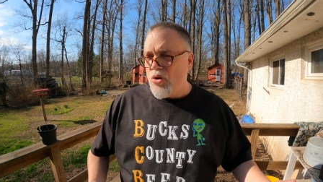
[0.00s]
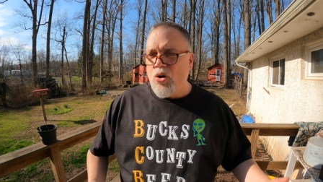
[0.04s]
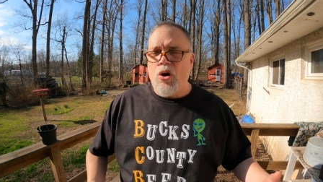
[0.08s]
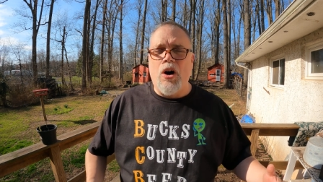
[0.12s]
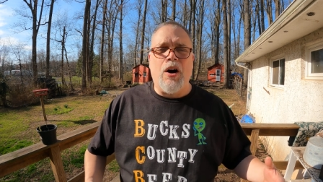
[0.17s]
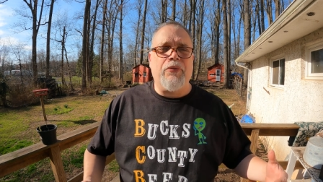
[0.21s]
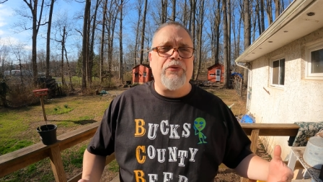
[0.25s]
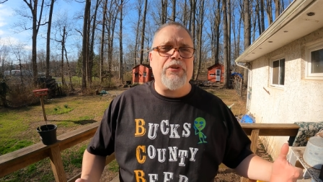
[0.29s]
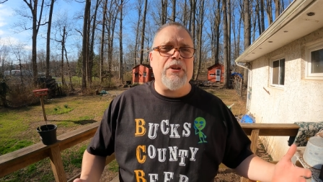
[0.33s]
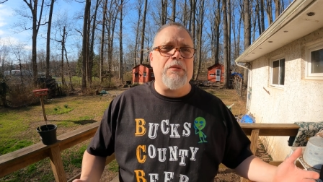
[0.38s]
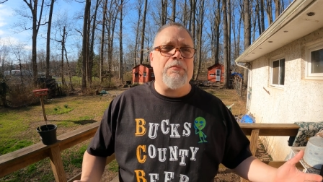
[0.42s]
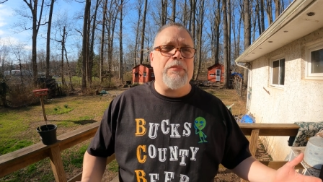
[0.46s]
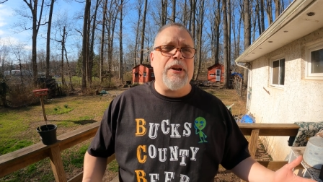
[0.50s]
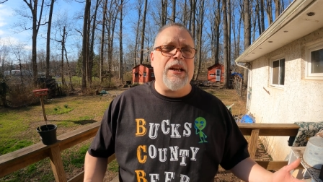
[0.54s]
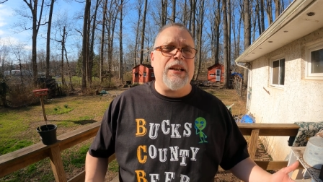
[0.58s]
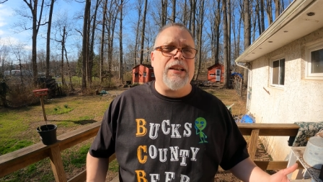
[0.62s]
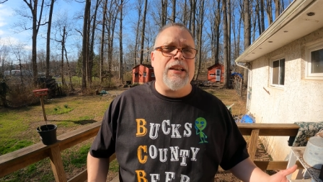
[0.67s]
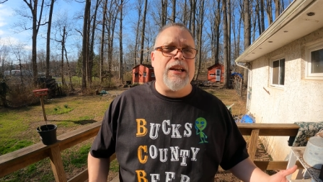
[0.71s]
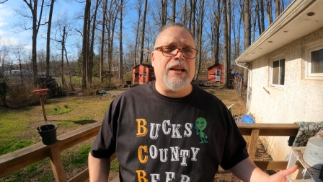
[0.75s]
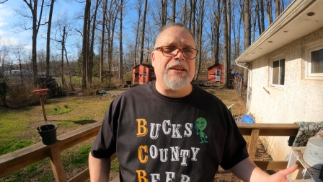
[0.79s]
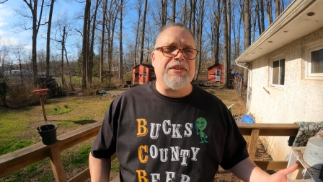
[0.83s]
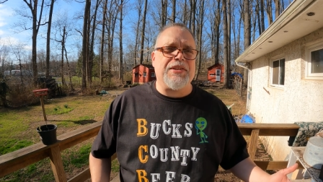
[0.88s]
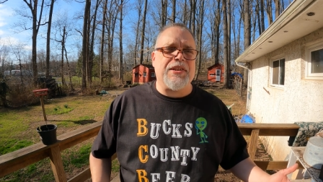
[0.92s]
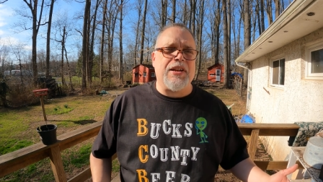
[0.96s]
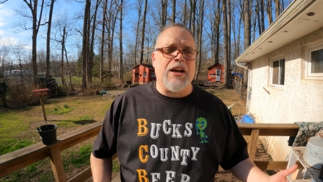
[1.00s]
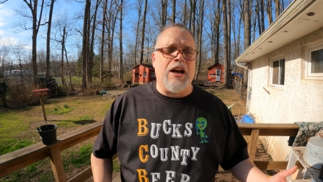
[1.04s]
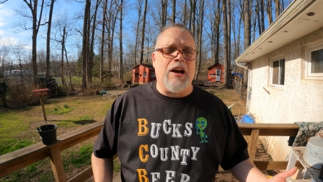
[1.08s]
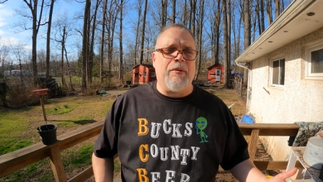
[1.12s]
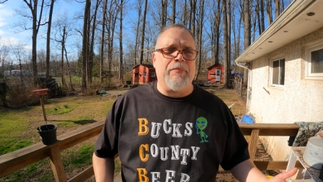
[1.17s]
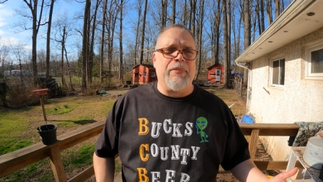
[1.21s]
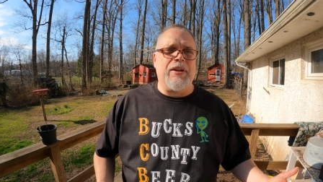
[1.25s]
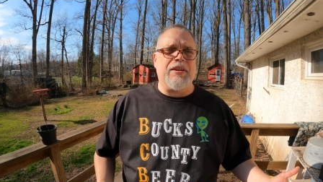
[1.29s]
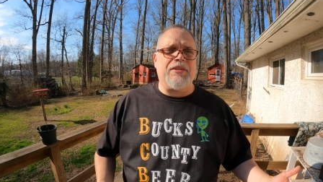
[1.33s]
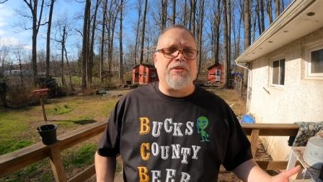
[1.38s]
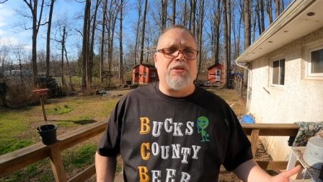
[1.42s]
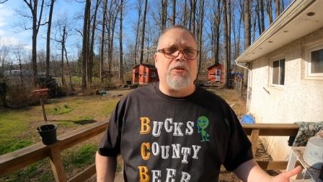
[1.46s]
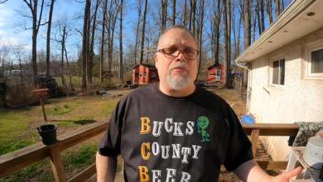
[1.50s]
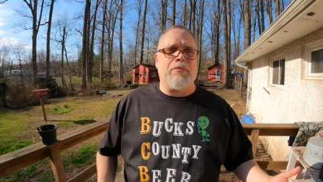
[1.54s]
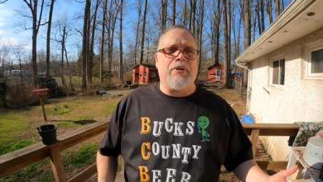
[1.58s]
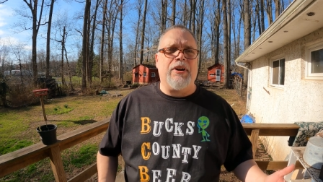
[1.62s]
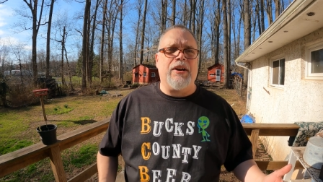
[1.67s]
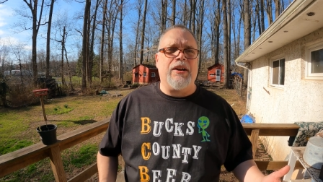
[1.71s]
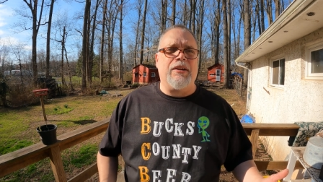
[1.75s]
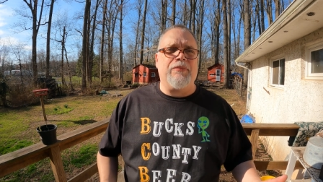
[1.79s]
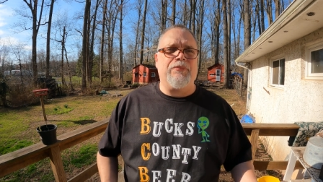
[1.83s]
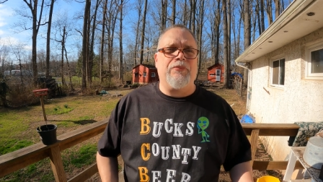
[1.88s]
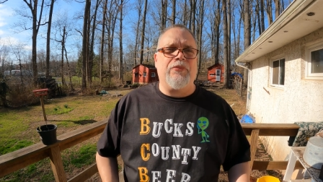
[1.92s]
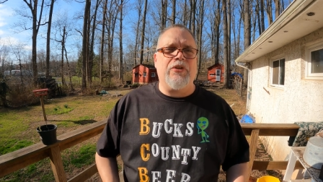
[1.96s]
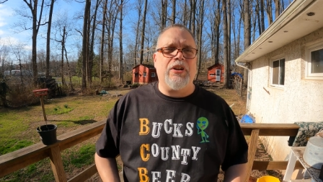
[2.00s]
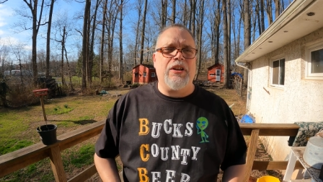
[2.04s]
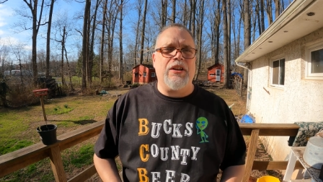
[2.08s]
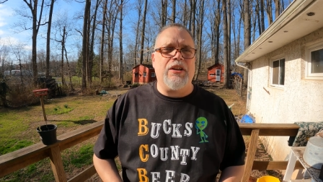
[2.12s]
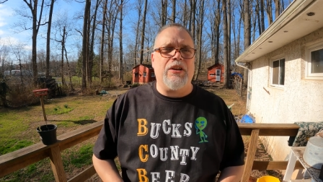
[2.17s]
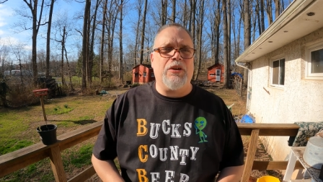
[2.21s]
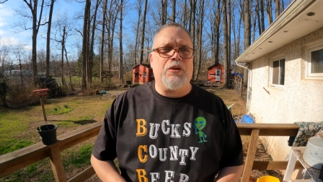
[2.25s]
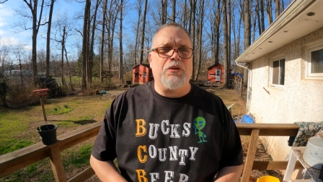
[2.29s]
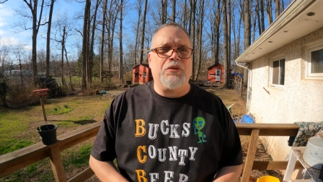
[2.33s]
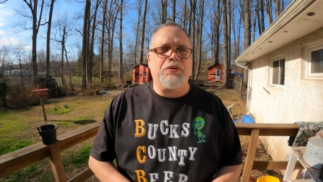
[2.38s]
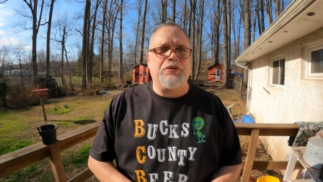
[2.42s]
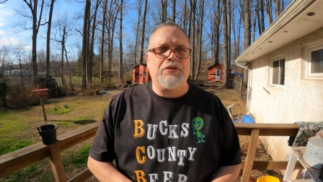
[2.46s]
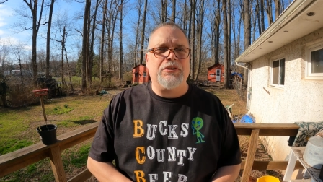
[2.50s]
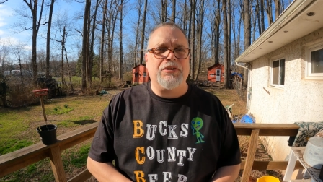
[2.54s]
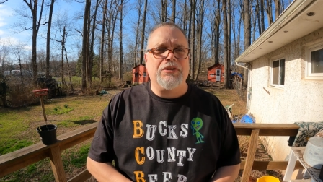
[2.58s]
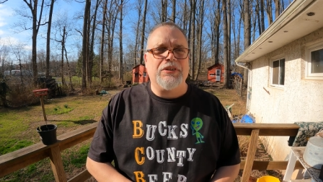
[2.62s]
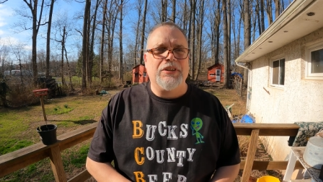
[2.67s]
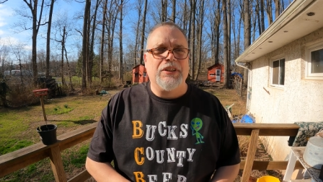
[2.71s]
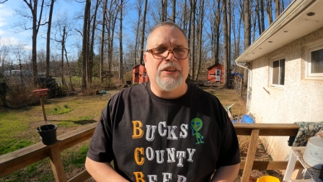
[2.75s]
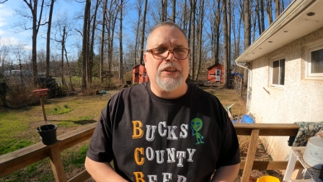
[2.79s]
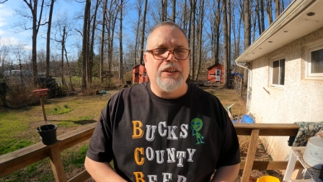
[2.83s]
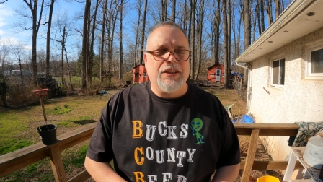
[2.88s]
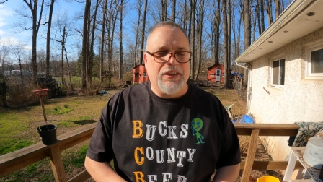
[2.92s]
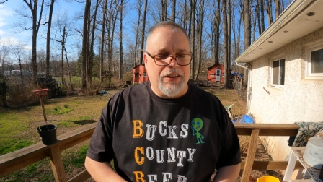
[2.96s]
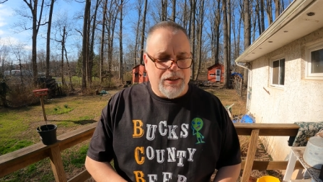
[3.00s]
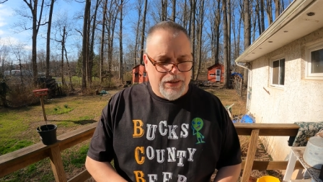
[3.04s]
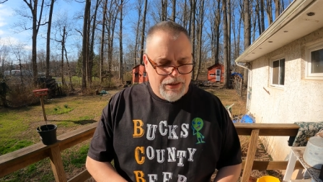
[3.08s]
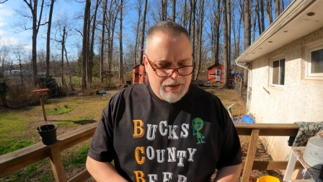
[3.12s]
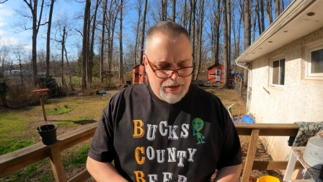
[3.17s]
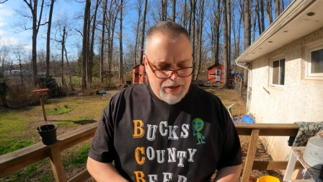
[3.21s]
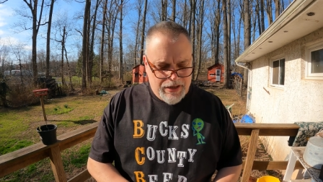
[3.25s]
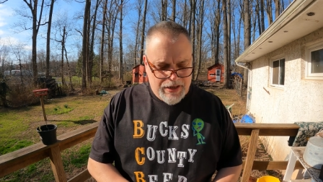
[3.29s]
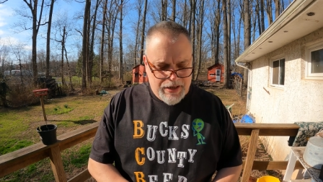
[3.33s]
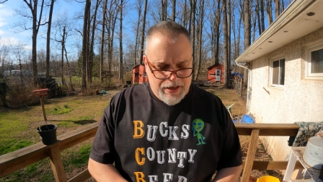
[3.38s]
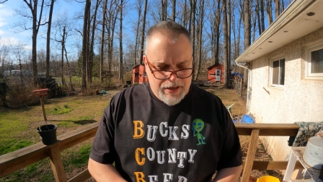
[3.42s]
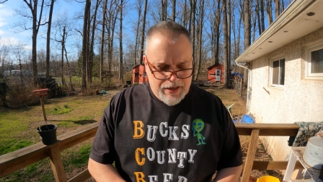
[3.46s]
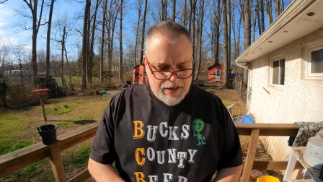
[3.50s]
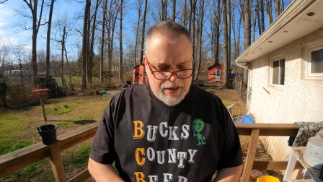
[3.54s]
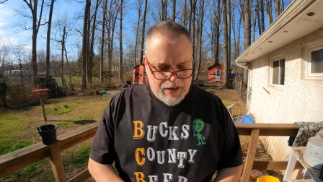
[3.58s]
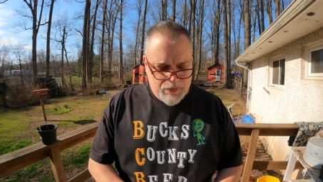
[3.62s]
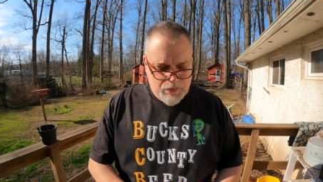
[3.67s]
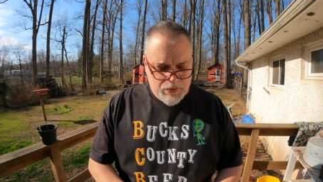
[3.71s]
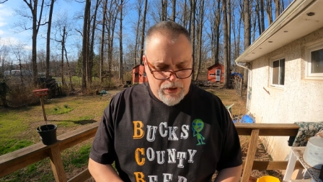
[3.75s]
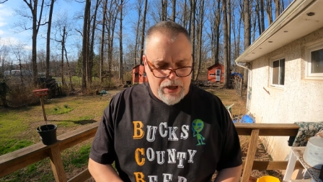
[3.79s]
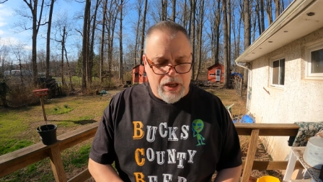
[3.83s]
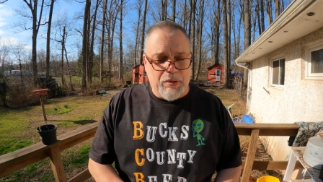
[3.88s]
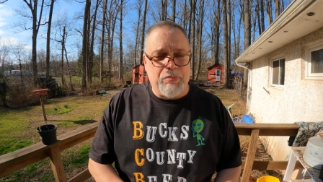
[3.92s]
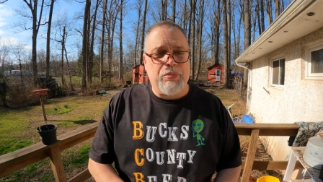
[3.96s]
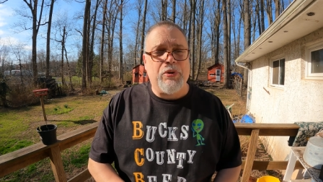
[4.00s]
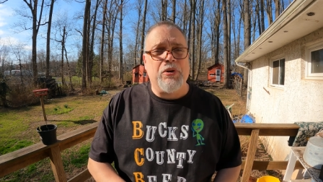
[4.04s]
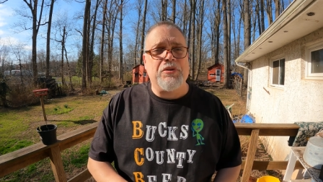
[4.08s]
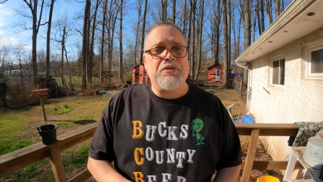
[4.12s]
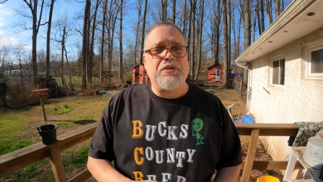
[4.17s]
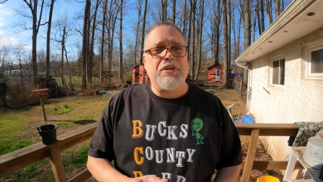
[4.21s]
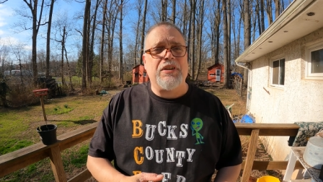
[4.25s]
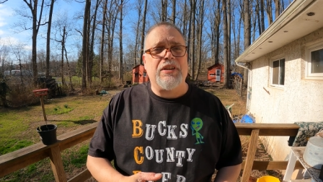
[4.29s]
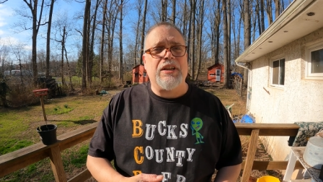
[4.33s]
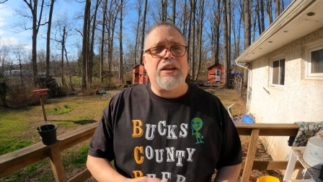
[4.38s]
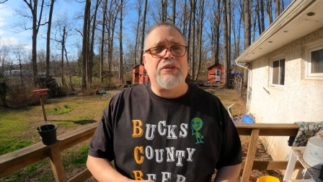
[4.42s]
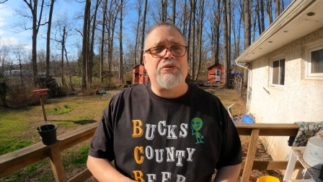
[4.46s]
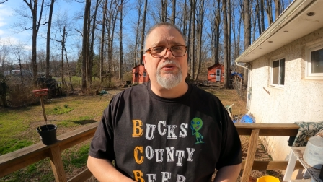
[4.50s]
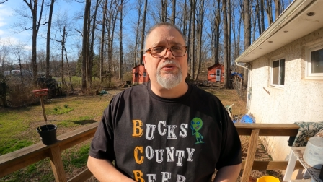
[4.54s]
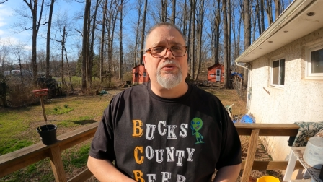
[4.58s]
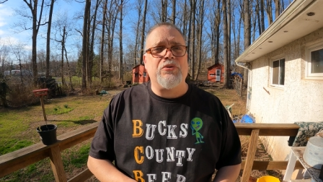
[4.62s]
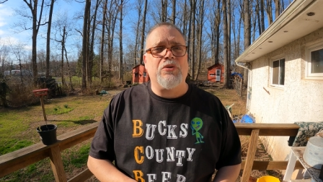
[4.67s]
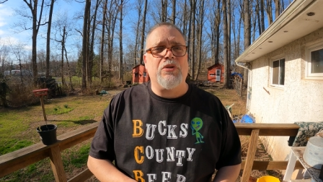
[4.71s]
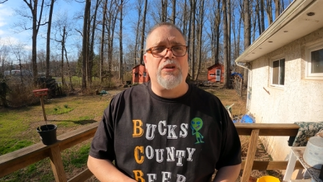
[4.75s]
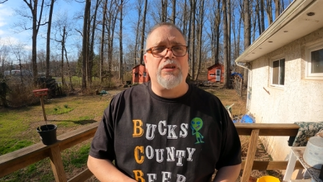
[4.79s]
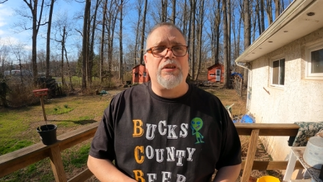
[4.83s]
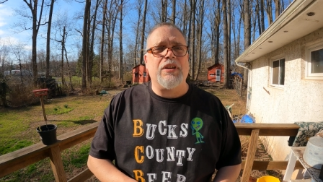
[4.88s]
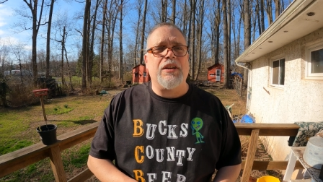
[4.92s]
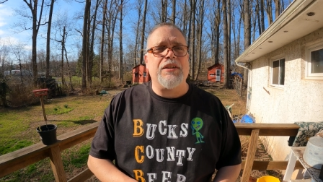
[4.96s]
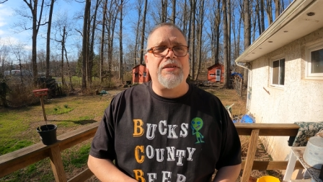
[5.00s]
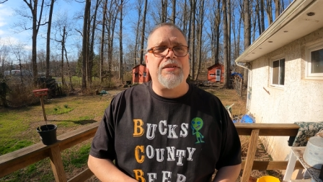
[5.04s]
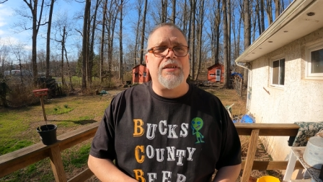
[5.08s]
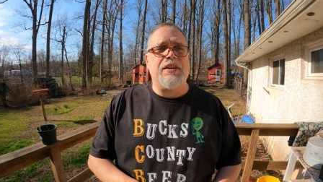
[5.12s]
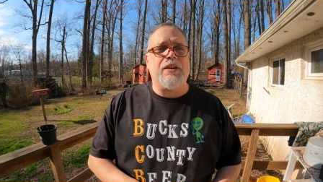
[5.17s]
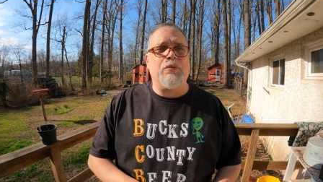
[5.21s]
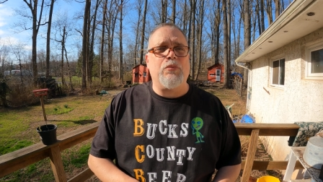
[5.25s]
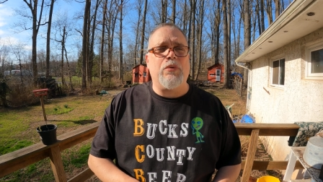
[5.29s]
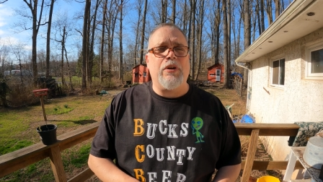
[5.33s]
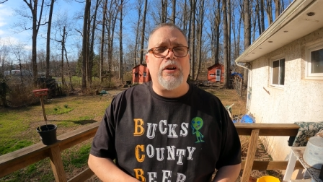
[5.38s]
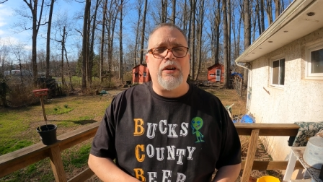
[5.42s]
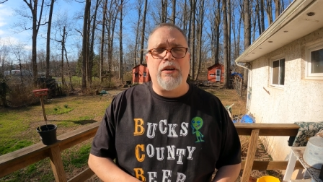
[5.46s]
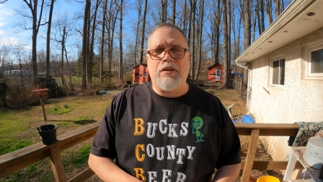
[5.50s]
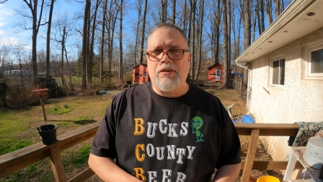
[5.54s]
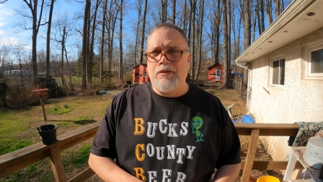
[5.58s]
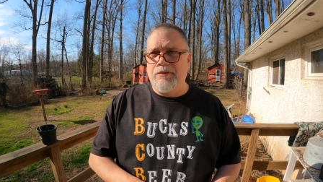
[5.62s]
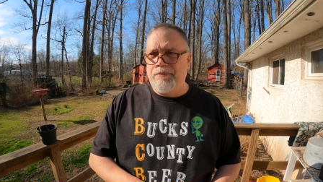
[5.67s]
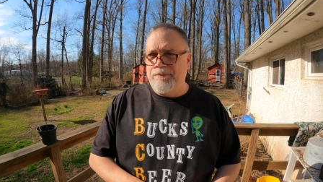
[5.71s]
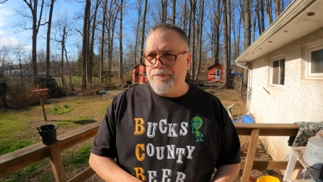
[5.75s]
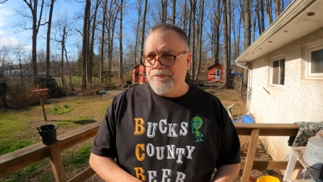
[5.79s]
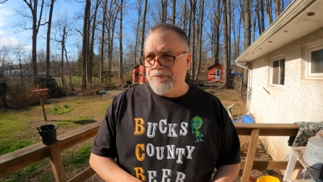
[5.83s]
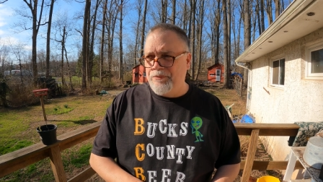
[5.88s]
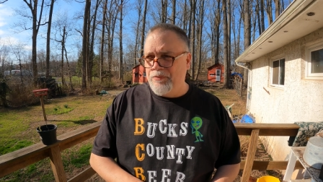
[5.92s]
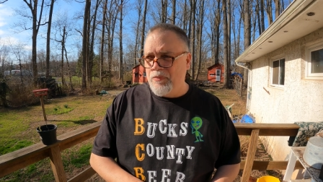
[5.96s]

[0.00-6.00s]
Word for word: often made nice comments on my videos and then when I posted that short, they said, well,